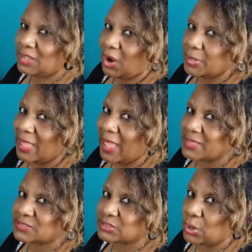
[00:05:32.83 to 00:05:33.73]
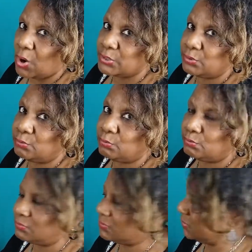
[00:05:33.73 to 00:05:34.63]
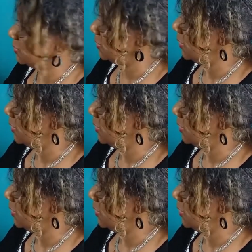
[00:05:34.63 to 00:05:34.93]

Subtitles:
hard hats are used.